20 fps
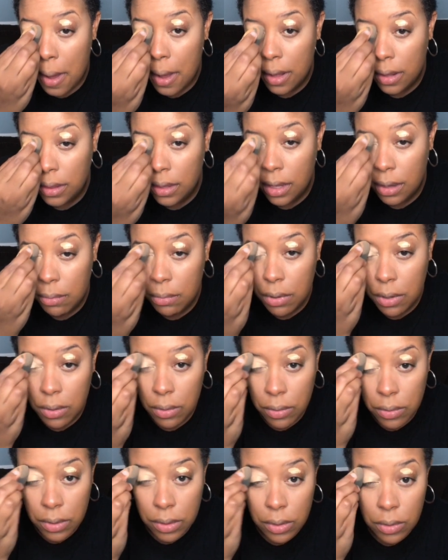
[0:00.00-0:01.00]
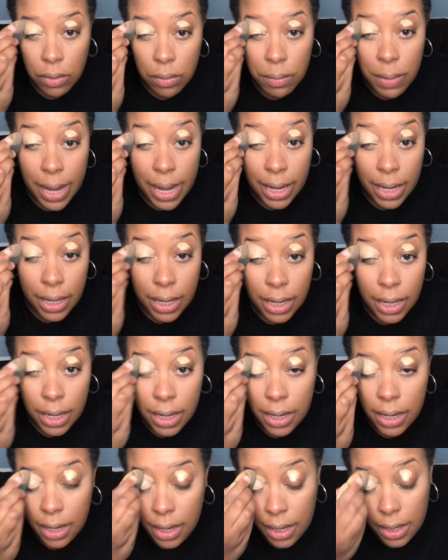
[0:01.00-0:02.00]
And then we're going to go back
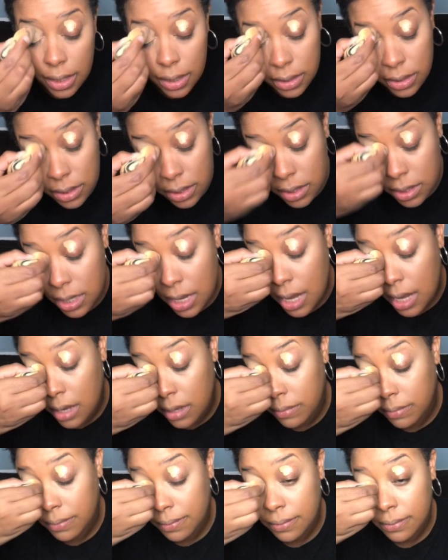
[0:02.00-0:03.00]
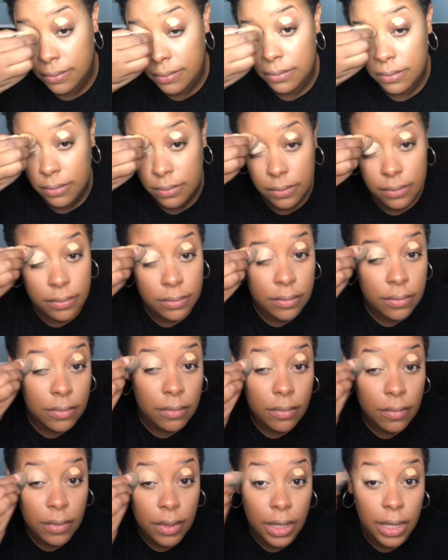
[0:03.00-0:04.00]
in and set
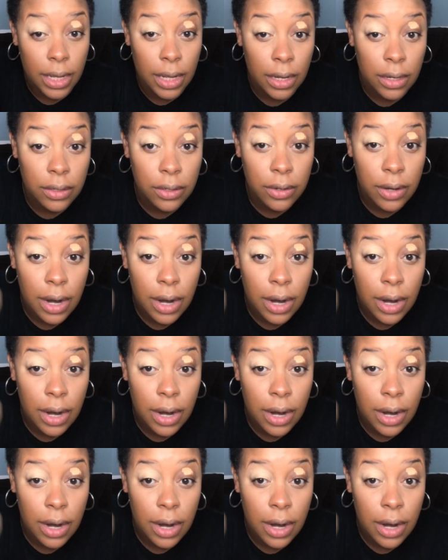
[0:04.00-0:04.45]
the under